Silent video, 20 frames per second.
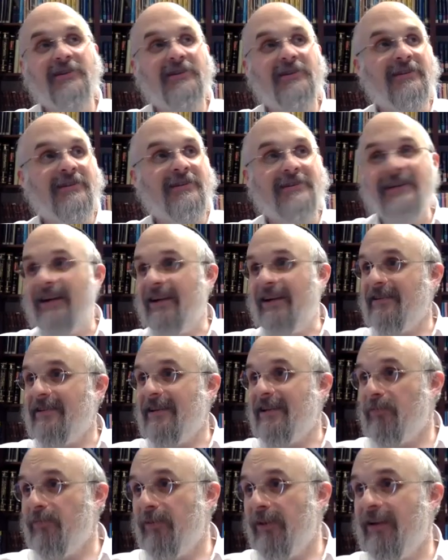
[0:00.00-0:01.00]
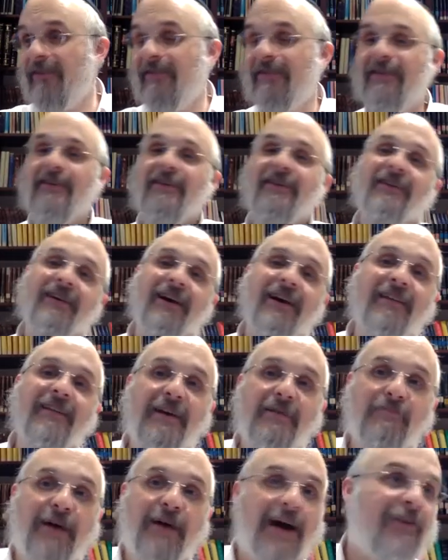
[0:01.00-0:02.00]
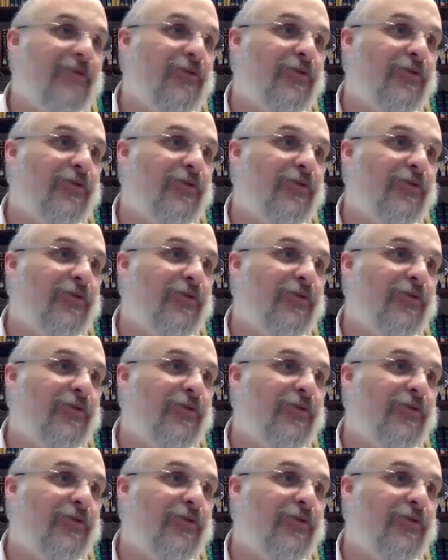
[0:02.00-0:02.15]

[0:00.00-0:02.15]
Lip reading: / setting the Seder plate, and then back